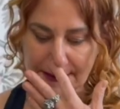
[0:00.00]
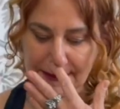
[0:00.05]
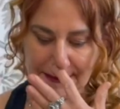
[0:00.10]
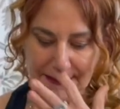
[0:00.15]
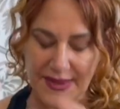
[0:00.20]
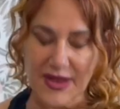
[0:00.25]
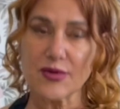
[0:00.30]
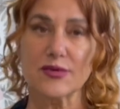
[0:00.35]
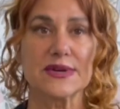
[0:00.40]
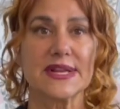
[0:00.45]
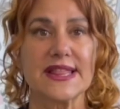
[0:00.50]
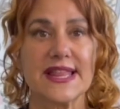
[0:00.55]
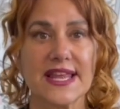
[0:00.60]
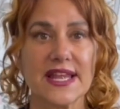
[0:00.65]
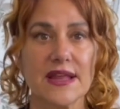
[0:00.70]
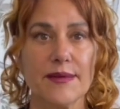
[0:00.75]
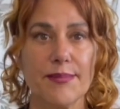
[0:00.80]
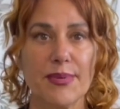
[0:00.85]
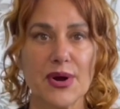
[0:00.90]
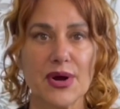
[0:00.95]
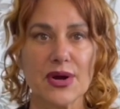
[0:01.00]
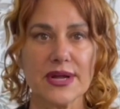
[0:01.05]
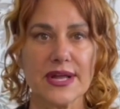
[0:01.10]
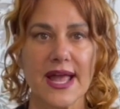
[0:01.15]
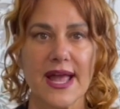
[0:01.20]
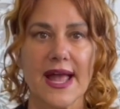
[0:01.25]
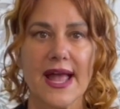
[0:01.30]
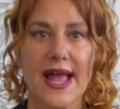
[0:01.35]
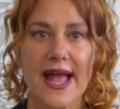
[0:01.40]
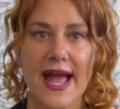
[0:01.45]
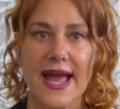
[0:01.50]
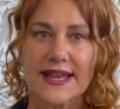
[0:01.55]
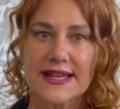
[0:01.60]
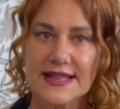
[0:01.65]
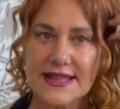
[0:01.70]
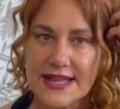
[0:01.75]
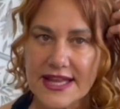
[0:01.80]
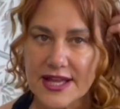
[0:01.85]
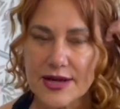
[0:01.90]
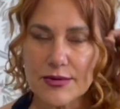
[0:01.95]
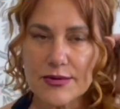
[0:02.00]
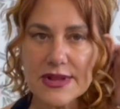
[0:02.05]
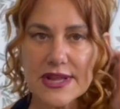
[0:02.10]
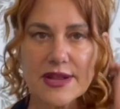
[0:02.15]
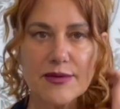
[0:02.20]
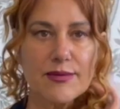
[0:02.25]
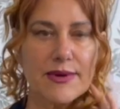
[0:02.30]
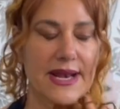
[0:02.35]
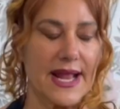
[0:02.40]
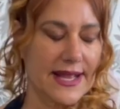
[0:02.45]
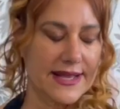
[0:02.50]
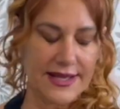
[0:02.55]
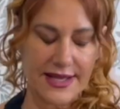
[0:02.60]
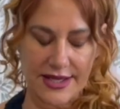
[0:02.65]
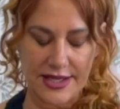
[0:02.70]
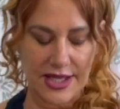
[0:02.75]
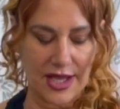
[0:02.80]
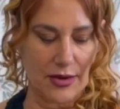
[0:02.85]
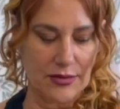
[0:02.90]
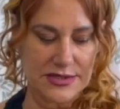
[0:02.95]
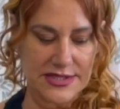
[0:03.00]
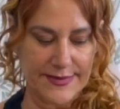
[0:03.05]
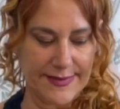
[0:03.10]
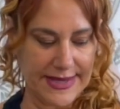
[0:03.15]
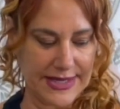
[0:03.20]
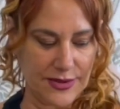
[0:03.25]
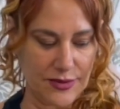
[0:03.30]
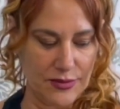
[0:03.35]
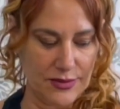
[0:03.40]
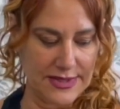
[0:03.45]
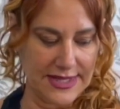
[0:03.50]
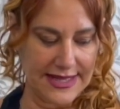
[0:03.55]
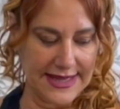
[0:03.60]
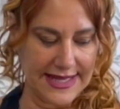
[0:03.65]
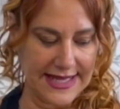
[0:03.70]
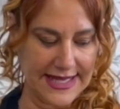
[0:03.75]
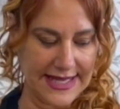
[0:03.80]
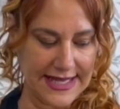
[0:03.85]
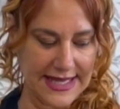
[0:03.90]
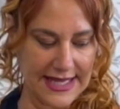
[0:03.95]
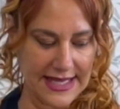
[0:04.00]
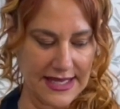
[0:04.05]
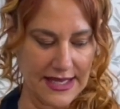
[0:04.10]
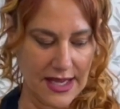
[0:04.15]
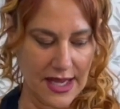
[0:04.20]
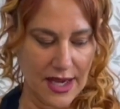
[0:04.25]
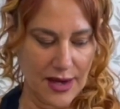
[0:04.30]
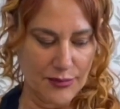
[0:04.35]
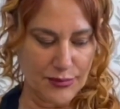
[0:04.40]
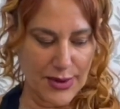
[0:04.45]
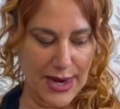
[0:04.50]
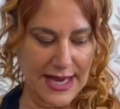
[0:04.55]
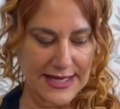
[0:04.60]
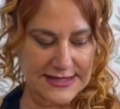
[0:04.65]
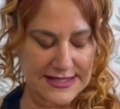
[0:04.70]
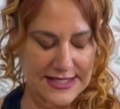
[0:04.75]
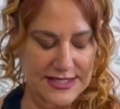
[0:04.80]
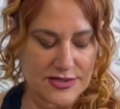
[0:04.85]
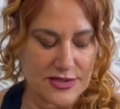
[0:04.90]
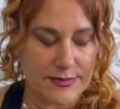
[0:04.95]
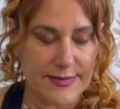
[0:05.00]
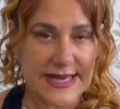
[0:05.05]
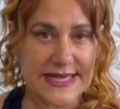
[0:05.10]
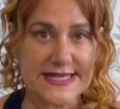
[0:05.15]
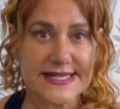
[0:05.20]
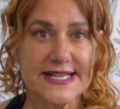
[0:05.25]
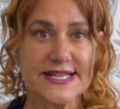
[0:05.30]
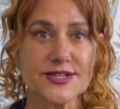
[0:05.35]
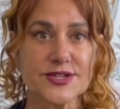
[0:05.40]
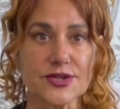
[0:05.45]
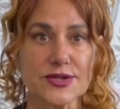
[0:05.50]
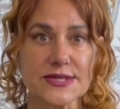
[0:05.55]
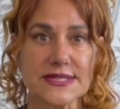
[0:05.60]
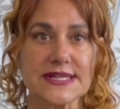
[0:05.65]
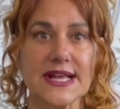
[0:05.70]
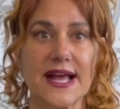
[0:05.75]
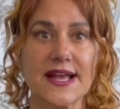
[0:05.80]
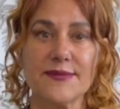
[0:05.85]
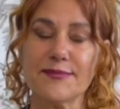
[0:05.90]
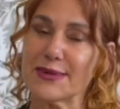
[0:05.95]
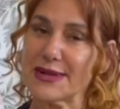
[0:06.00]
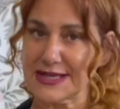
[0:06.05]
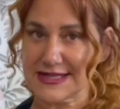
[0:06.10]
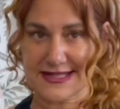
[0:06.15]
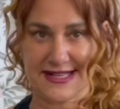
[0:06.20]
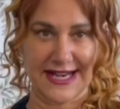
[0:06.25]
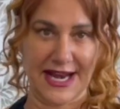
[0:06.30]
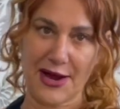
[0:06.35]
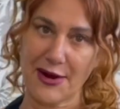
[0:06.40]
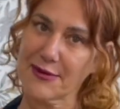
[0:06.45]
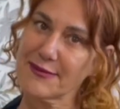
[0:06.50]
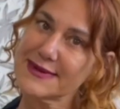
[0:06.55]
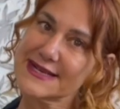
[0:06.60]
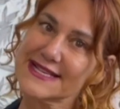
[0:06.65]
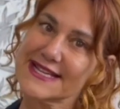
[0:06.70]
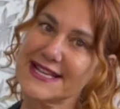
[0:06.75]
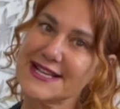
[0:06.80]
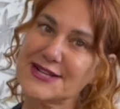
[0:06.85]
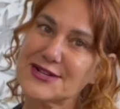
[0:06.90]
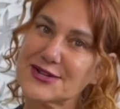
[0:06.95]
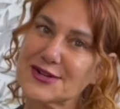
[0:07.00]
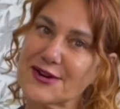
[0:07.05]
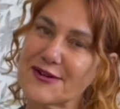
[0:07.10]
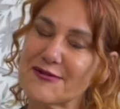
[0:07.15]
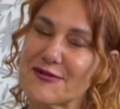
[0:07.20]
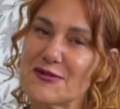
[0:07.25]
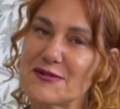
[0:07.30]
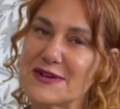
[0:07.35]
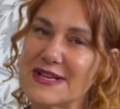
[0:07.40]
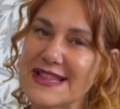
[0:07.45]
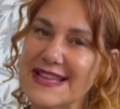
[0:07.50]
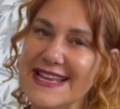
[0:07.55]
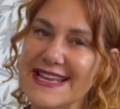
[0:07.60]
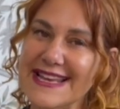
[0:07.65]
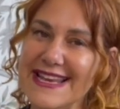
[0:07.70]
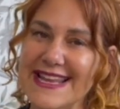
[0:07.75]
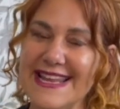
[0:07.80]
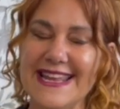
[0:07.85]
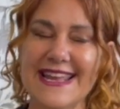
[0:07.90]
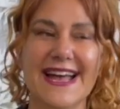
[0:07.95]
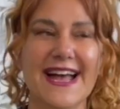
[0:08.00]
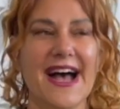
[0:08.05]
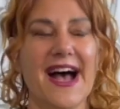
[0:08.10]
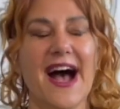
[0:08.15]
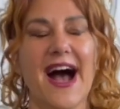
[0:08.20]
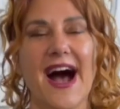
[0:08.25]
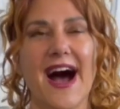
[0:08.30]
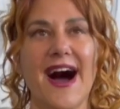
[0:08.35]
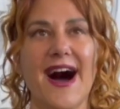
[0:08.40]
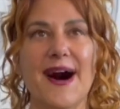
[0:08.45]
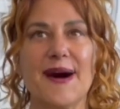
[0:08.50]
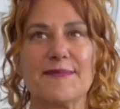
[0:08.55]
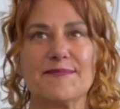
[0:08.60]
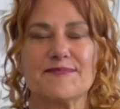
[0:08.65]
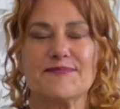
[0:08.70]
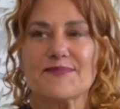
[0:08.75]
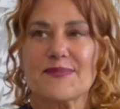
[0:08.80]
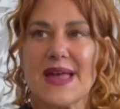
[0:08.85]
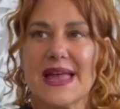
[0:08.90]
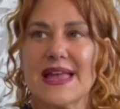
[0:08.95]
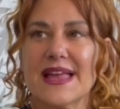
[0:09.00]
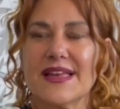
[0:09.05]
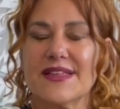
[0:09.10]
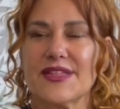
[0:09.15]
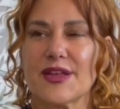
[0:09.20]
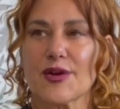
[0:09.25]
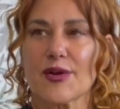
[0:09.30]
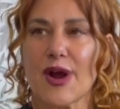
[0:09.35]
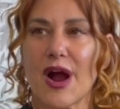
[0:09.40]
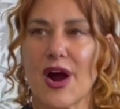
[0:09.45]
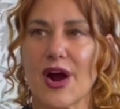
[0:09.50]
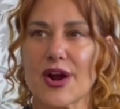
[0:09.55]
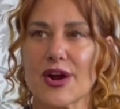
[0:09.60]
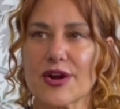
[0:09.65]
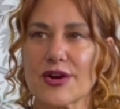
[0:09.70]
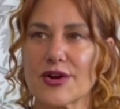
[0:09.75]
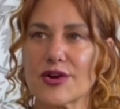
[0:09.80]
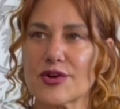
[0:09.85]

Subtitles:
Kundalini book. And literally when I go to my Kundalini practice or my teacher site, because now I'm a teacher of Kundalini, there are